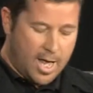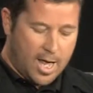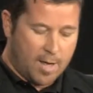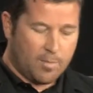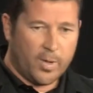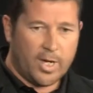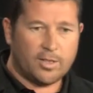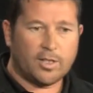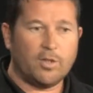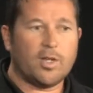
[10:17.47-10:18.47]
Um, we
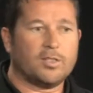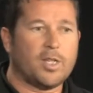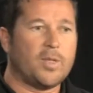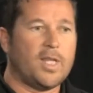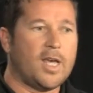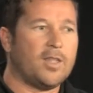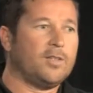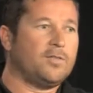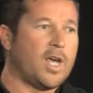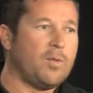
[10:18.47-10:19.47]
need to look at some of the
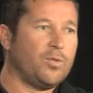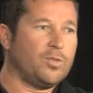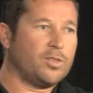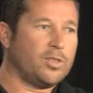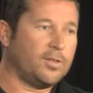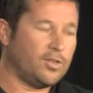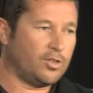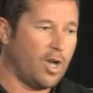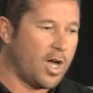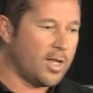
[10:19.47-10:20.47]
other tables,
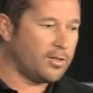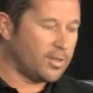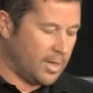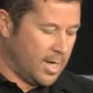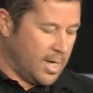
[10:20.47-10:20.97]
signs,